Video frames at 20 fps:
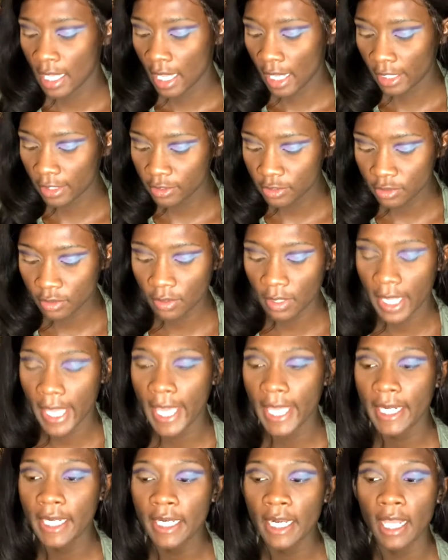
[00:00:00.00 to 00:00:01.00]
I also
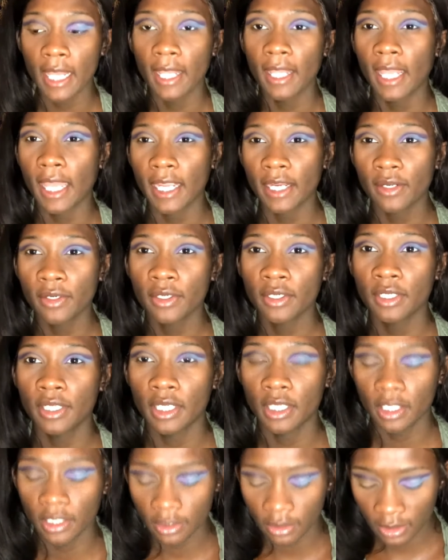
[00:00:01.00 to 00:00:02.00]
added a lighter
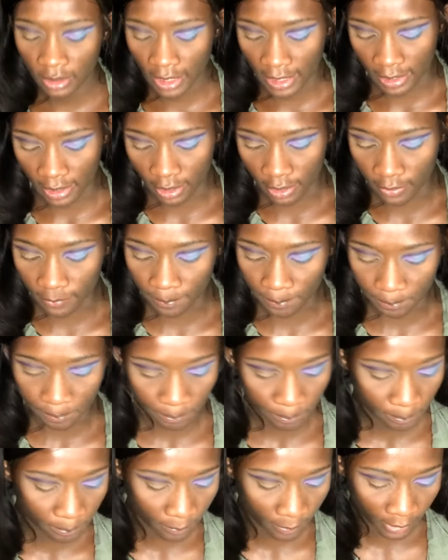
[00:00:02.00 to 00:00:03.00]
color, like
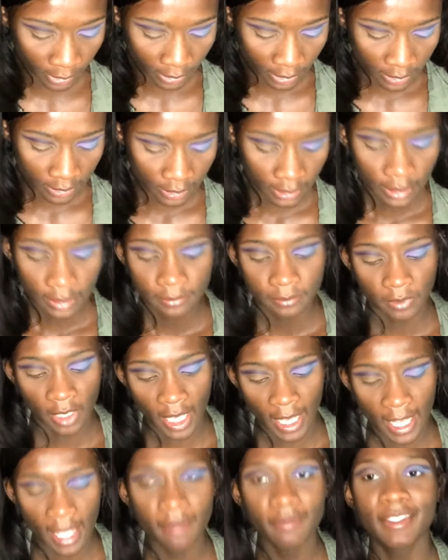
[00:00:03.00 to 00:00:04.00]

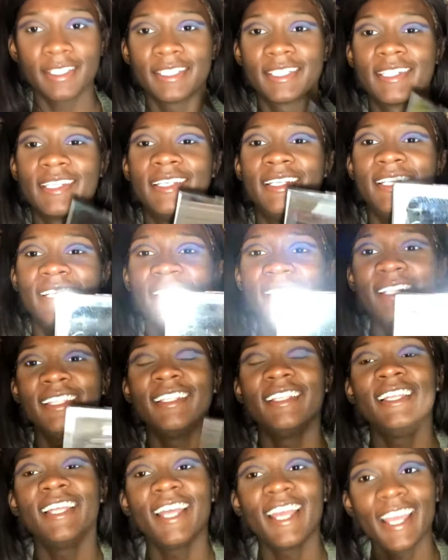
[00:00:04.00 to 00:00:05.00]
I have this
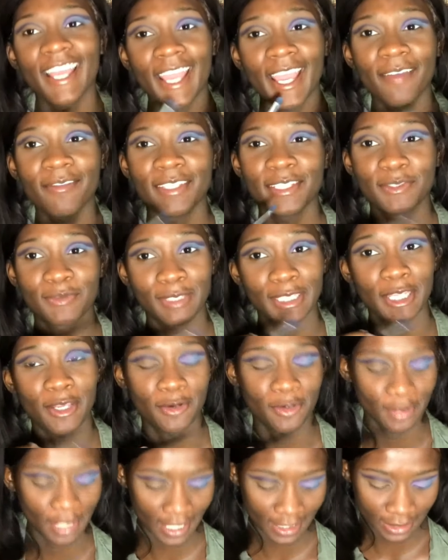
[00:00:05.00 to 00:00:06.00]
really
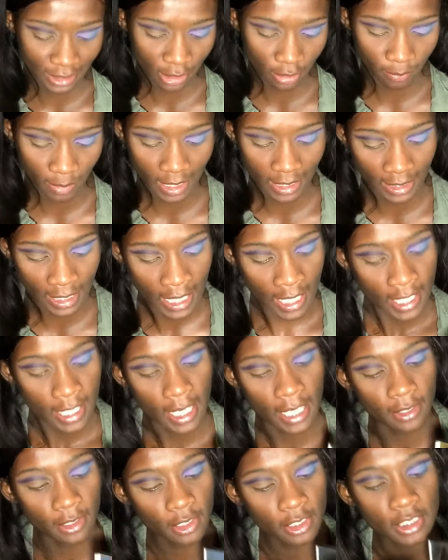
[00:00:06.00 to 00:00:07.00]
old eyeshadow palette,
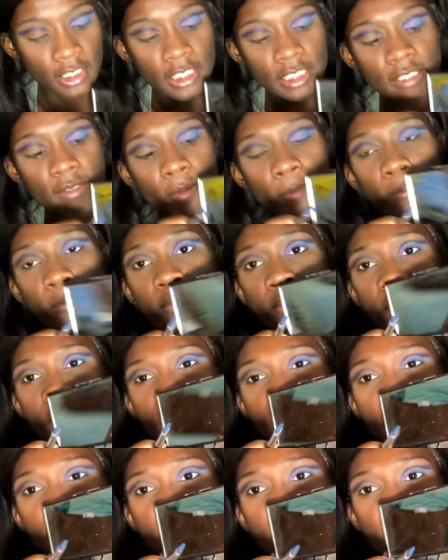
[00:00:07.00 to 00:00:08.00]
and there's this
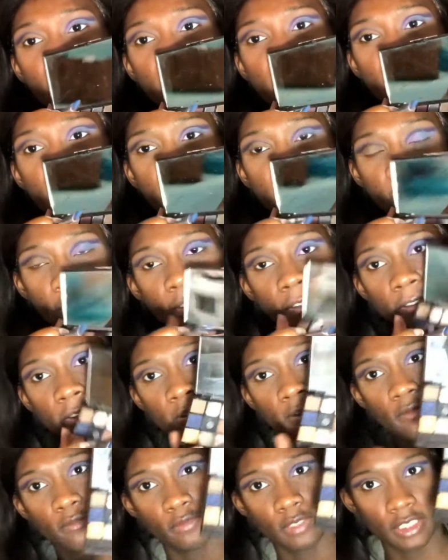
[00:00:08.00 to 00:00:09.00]
blue in here,
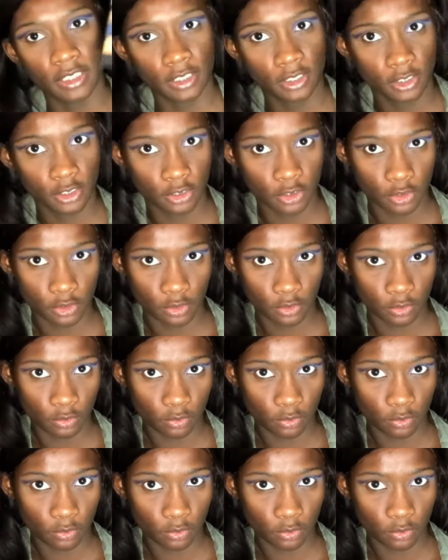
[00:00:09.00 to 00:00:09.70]
which